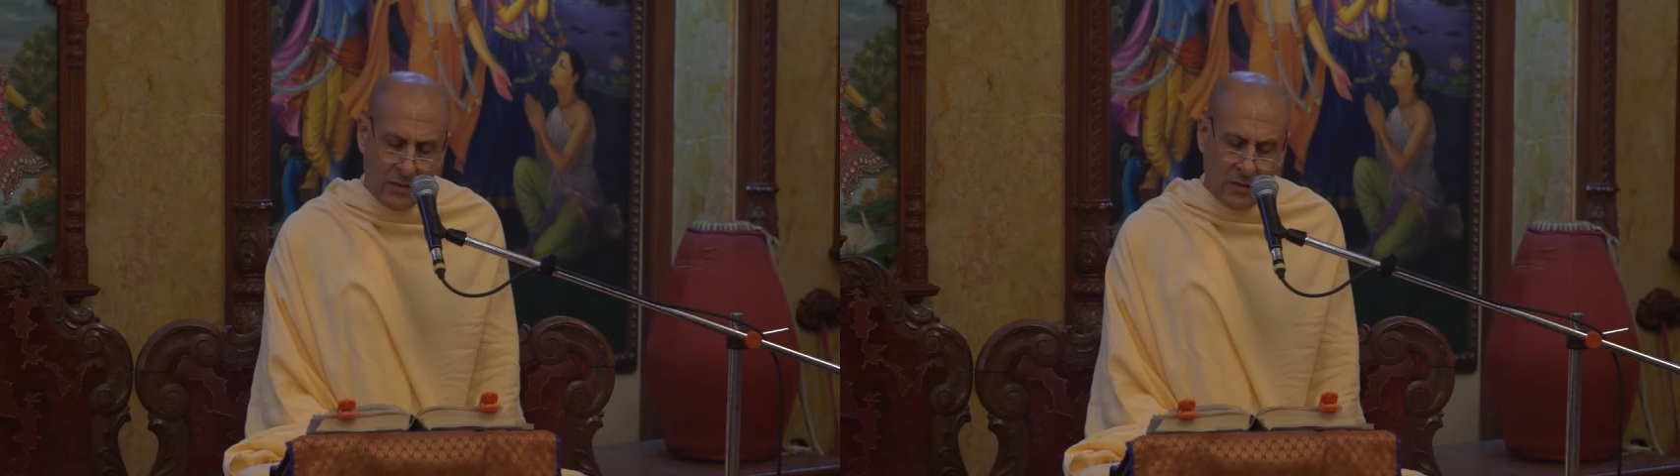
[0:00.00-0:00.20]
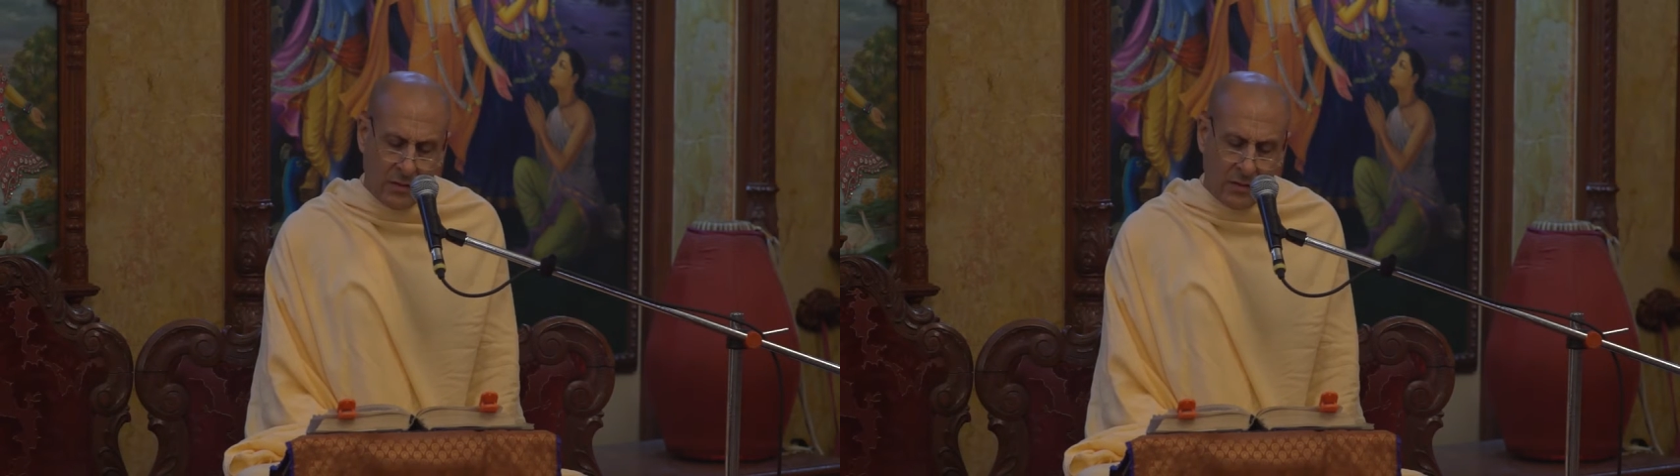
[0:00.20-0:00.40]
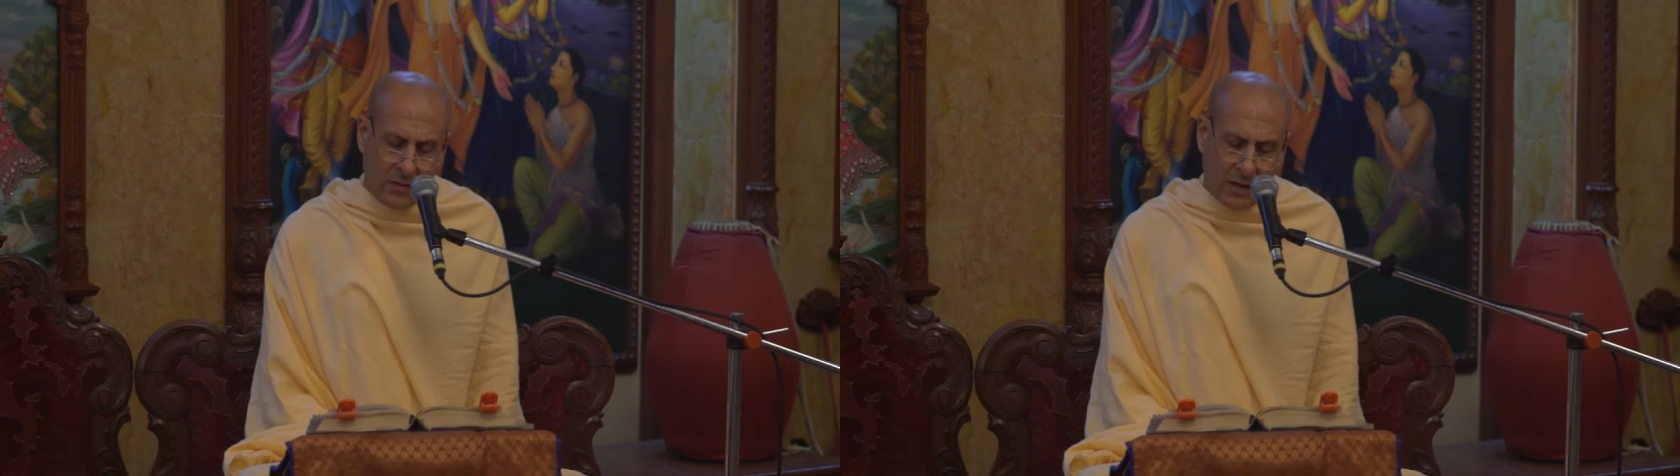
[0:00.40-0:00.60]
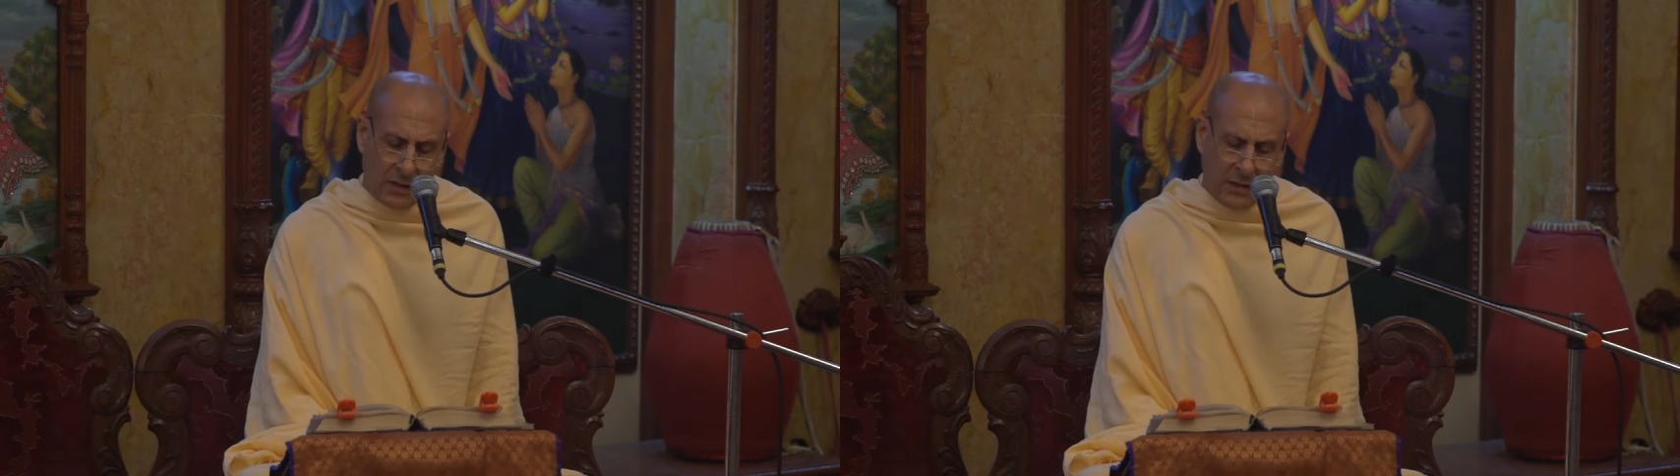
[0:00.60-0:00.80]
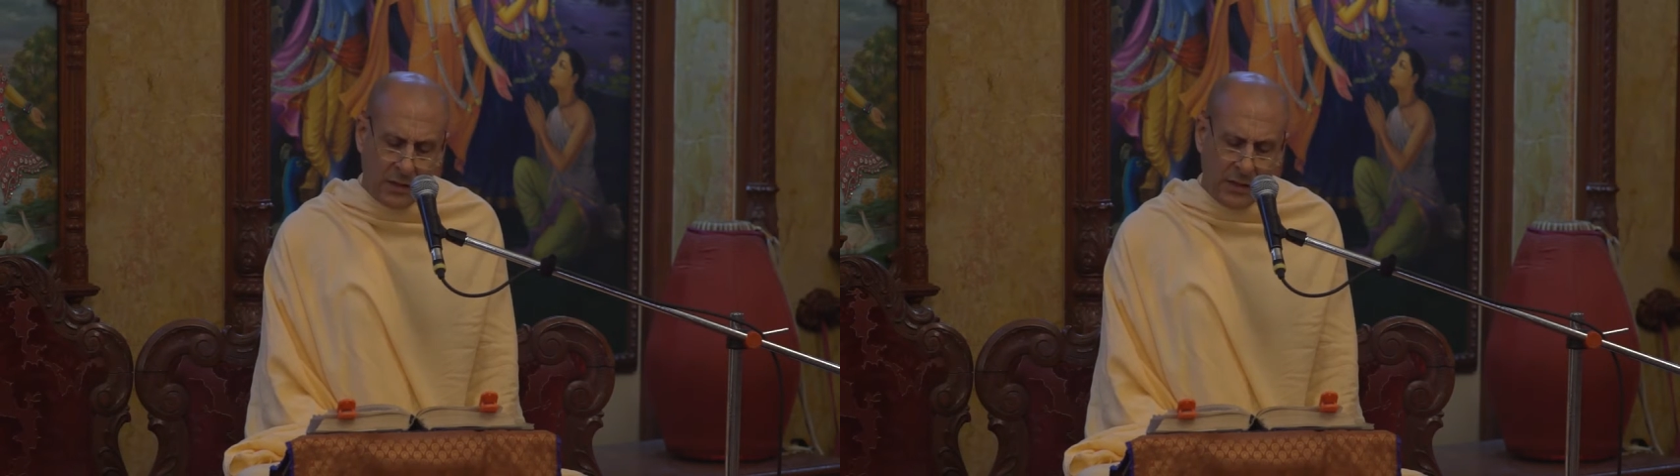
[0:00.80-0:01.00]

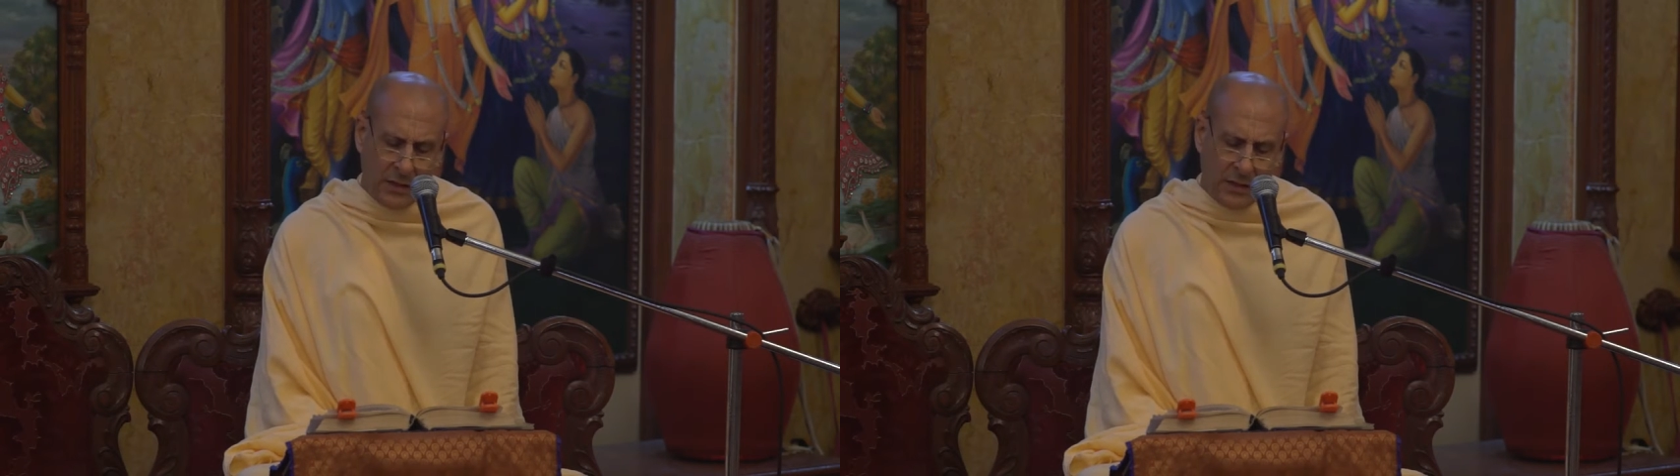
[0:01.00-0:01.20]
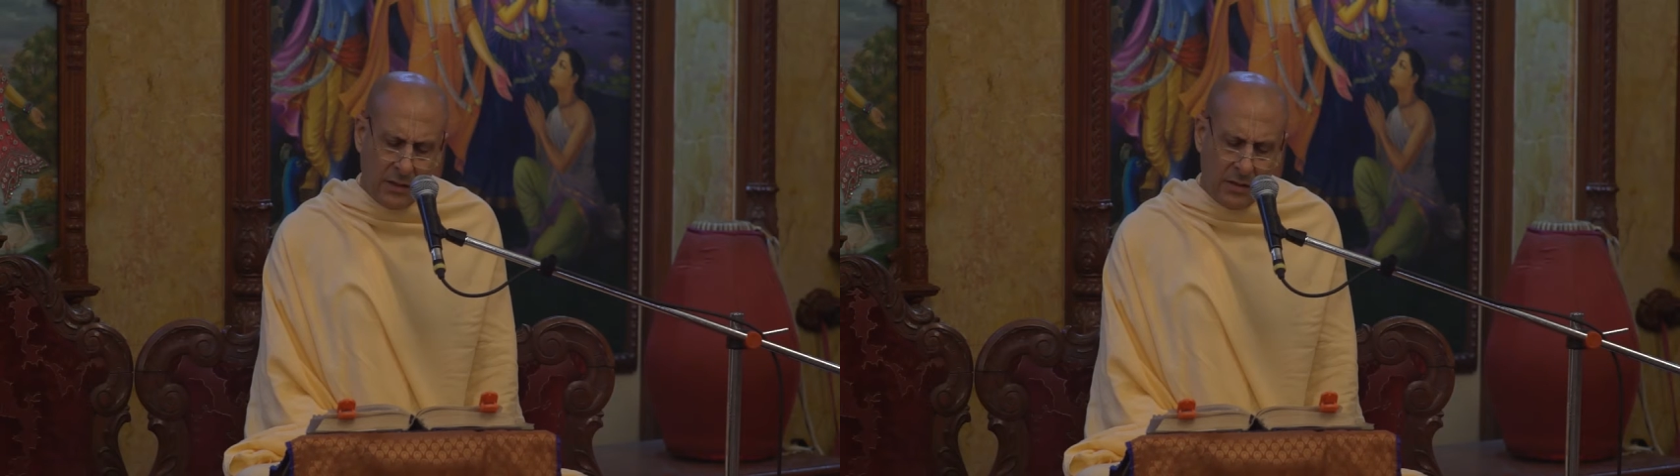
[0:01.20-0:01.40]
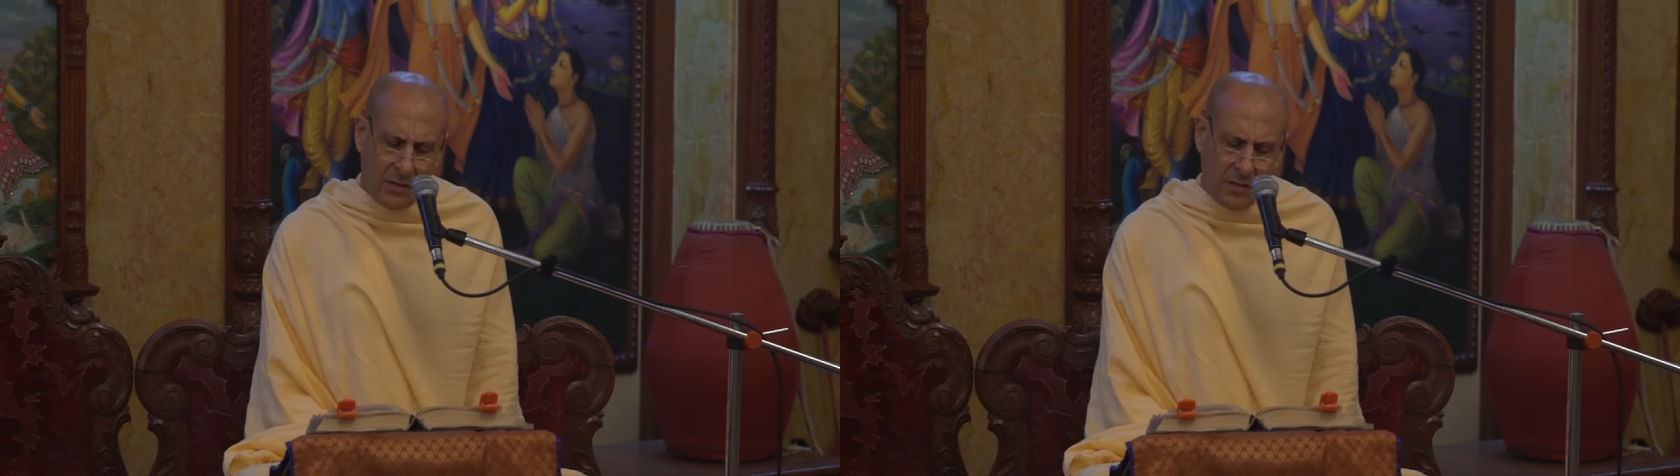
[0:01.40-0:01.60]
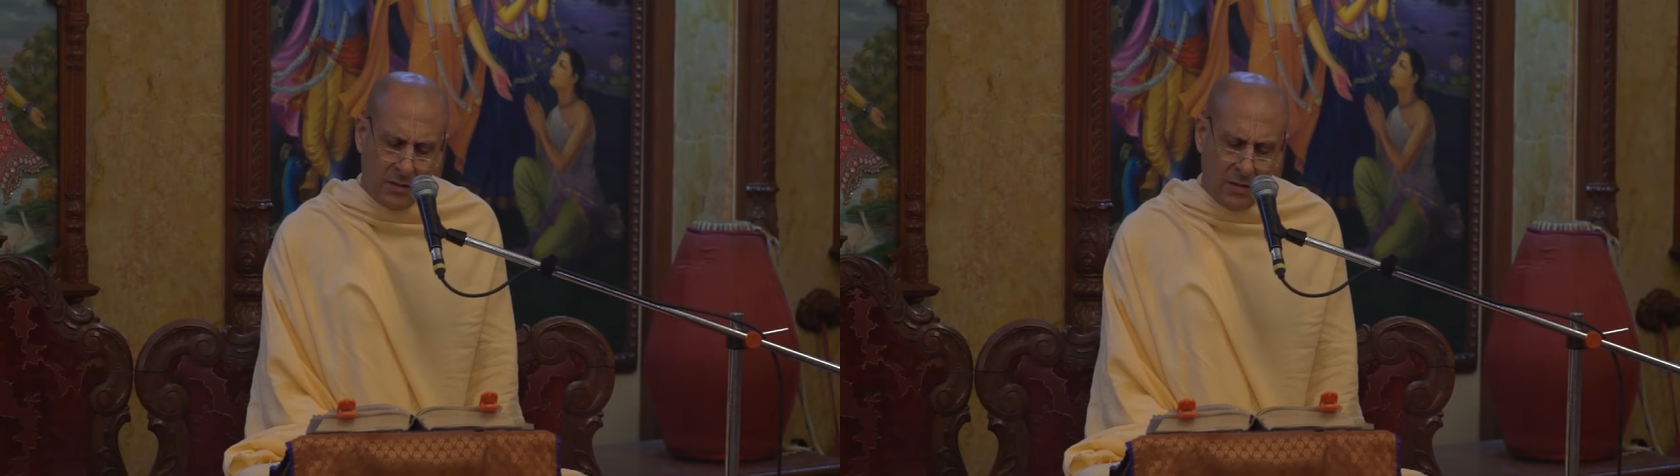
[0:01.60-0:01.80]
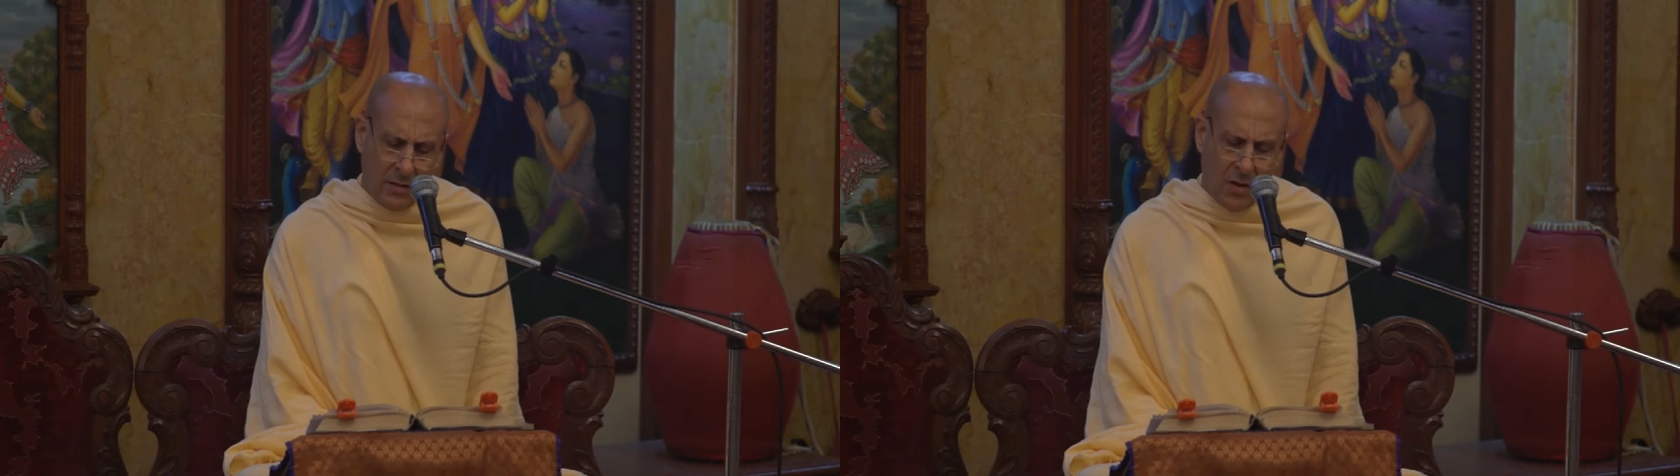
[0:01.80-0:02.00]
Satyaki
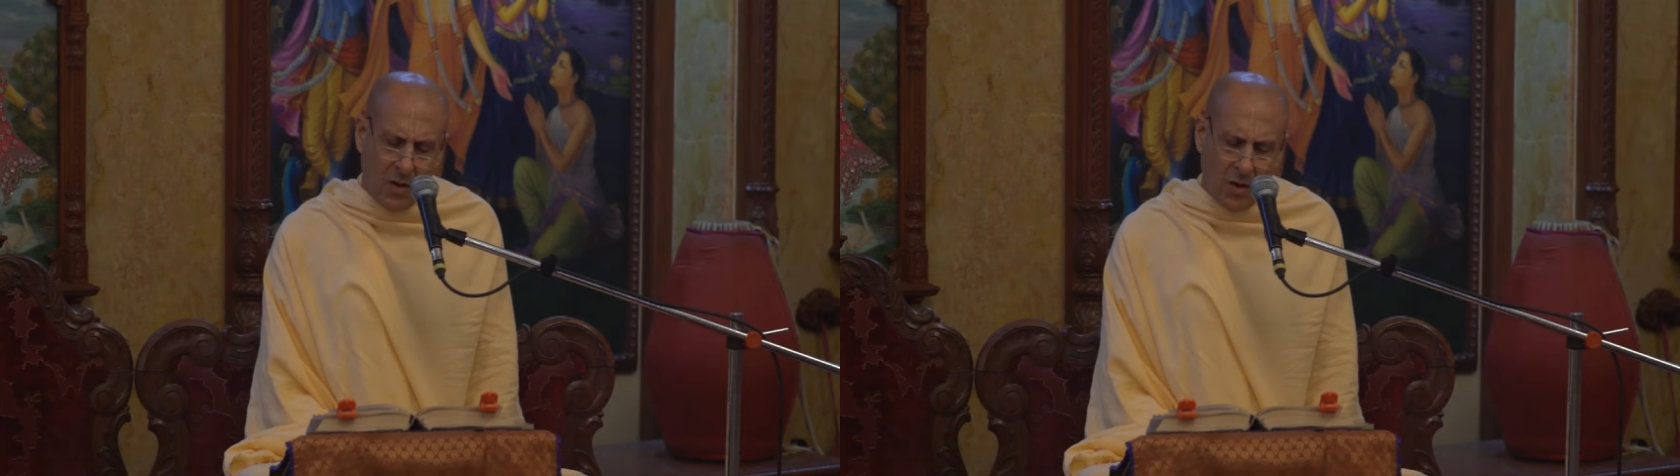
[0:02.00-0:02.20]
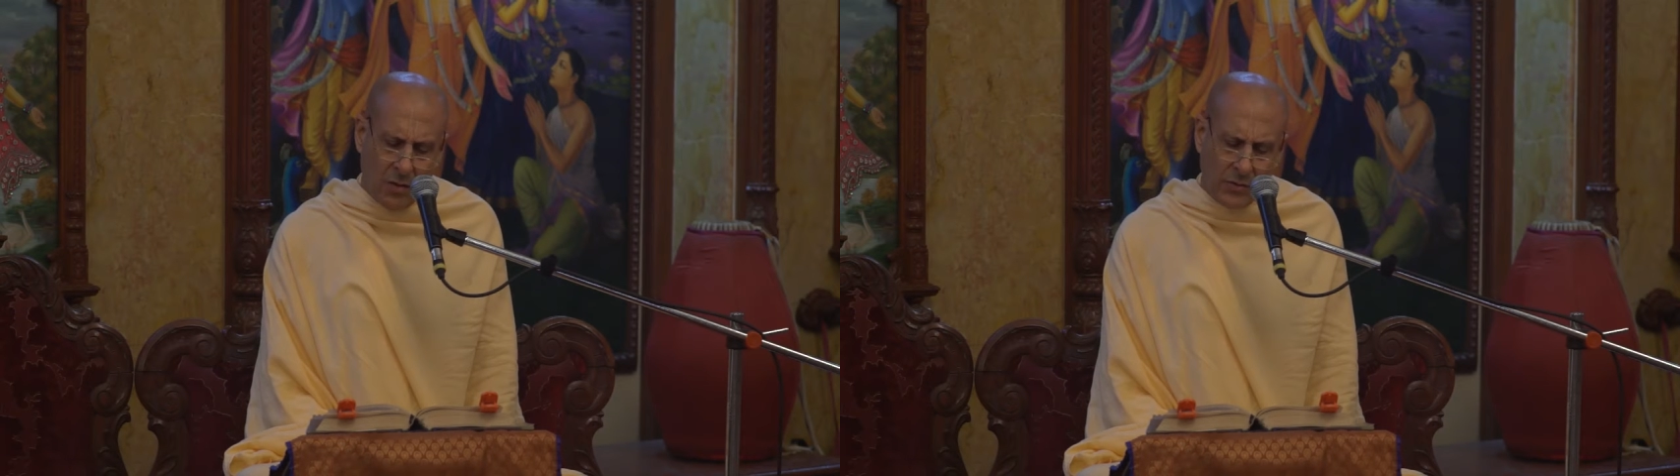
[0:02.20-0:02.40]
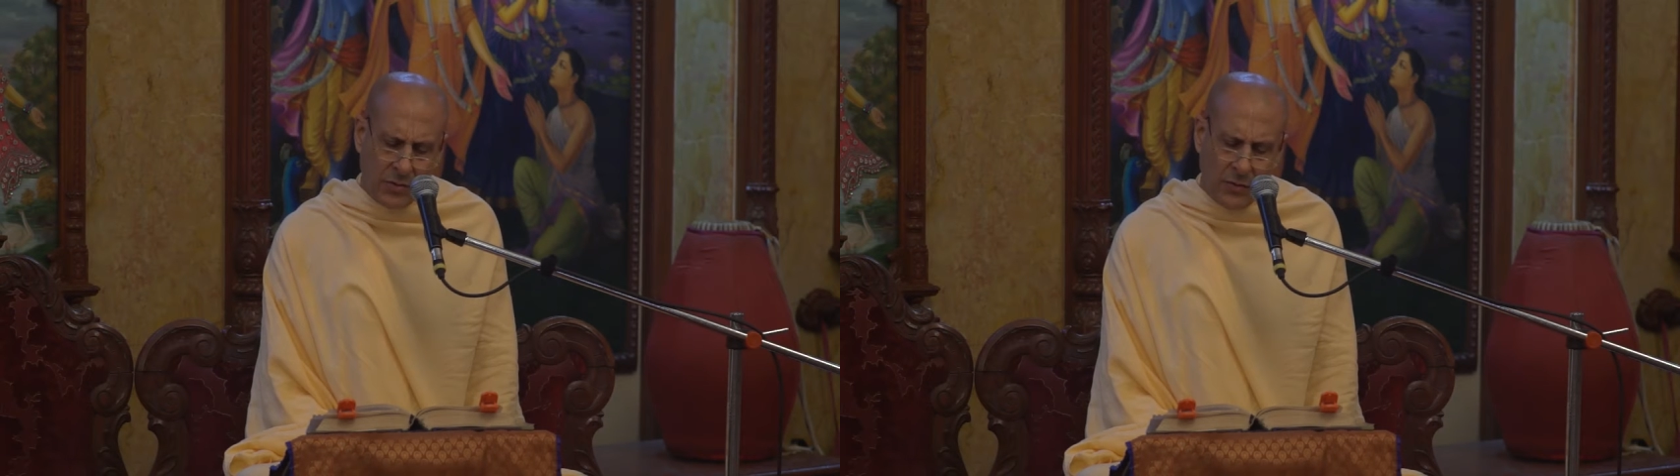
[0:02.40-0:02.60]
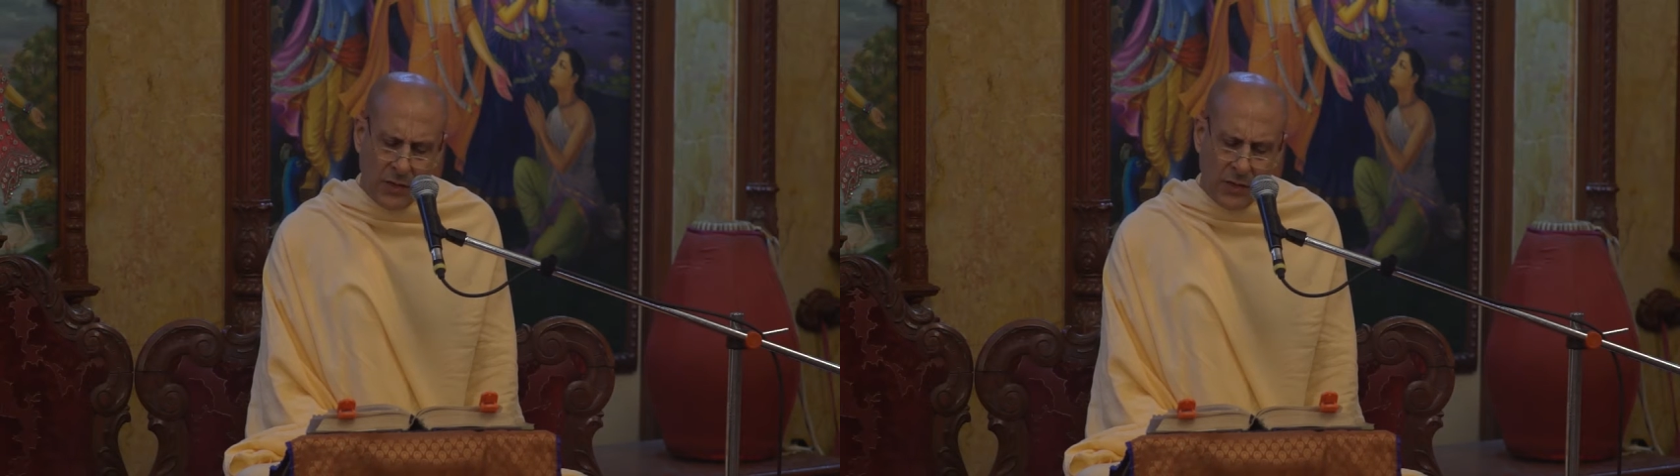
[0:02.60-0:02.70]
also